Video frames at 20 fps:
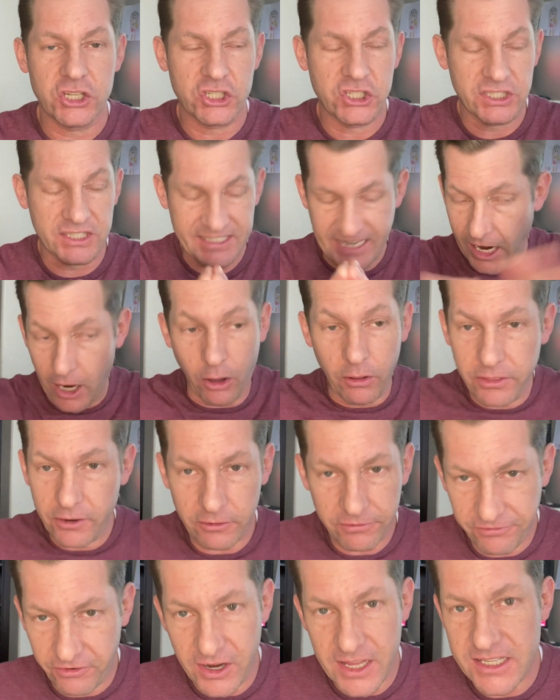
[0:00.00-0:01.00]
tell their
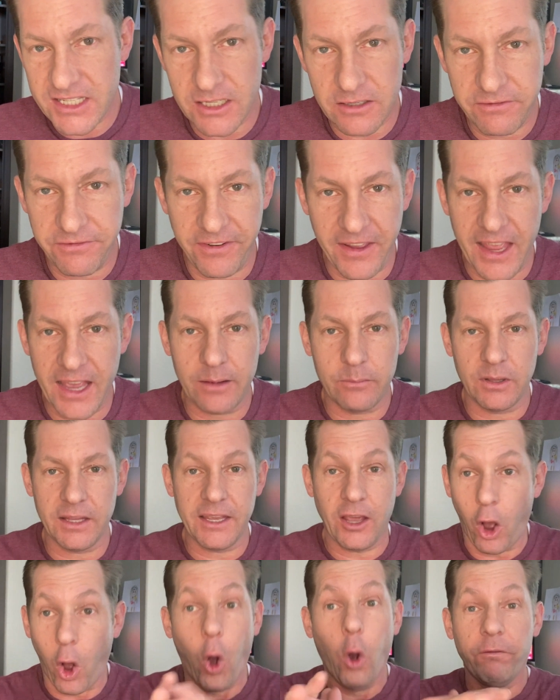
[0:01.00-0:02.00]
friends and family,
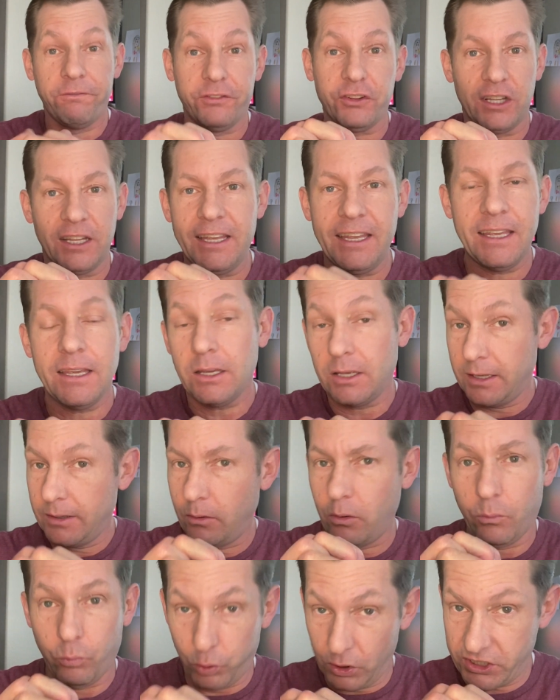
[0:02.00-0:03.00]
hopefully,
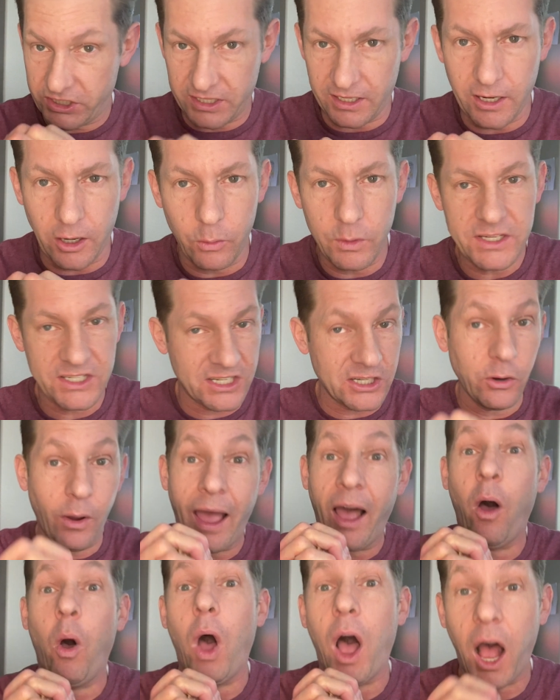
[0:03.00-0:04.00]
which they always do,
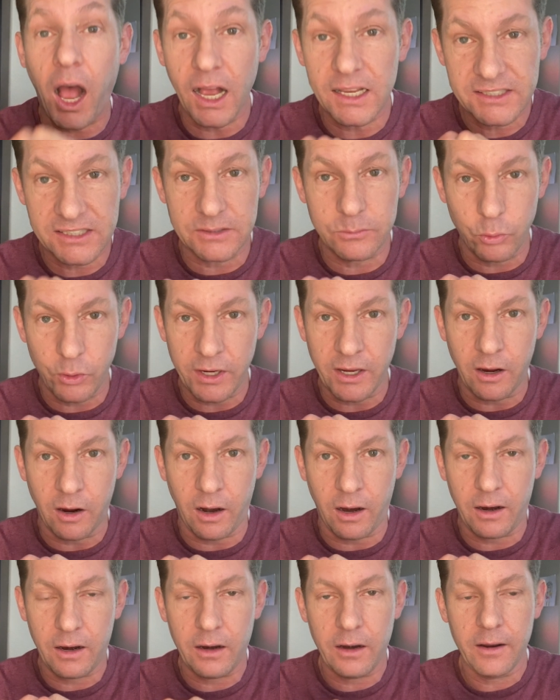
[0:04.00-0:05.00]
how awesome we
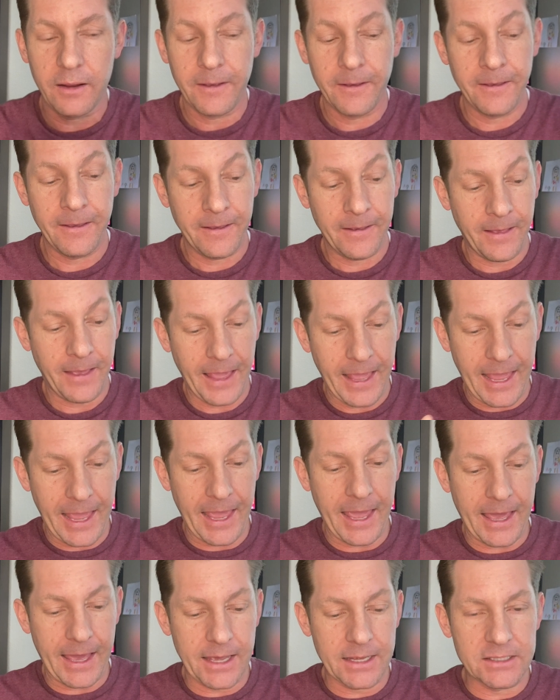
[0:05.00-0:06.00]
are,
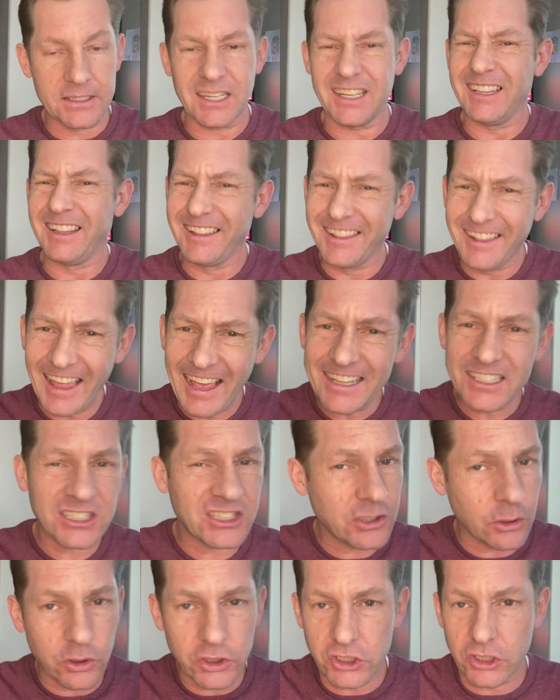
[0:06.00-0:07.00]
and let
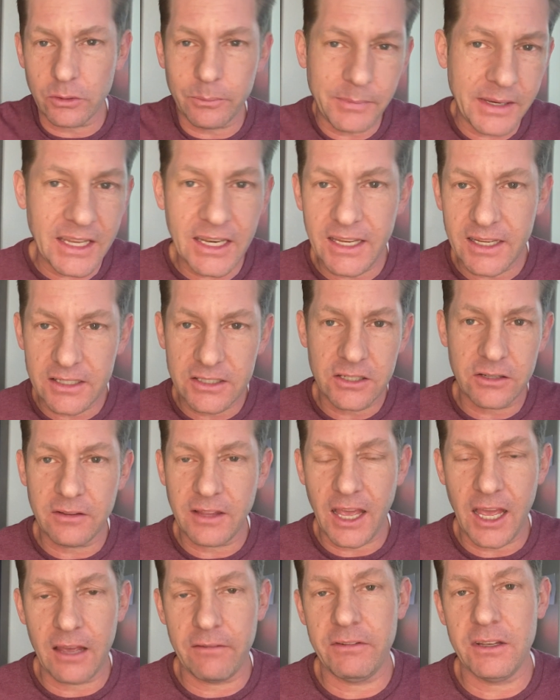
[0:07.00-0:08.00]
social media do the
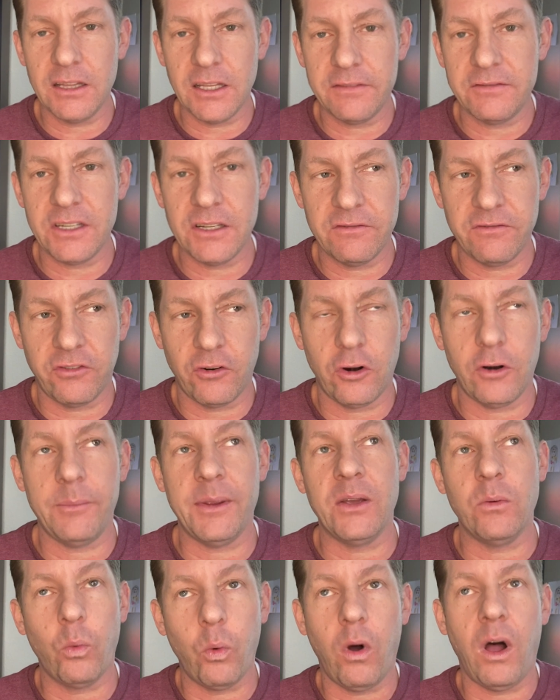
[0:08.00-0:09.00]
heavy lifting for
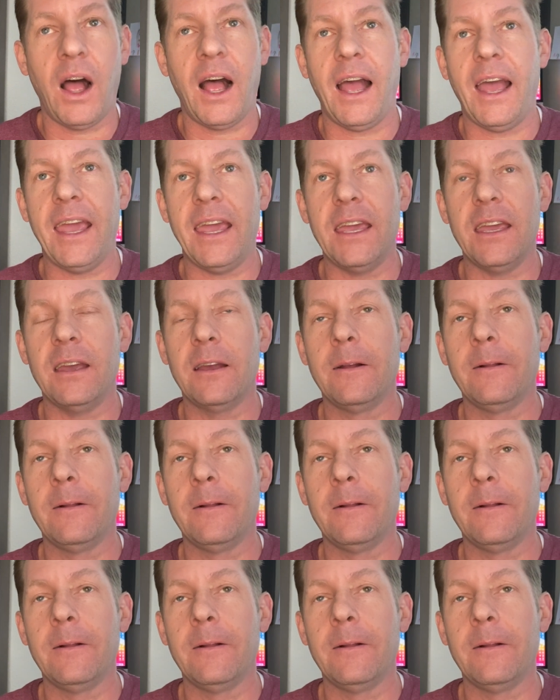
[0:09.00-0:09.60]
me. Why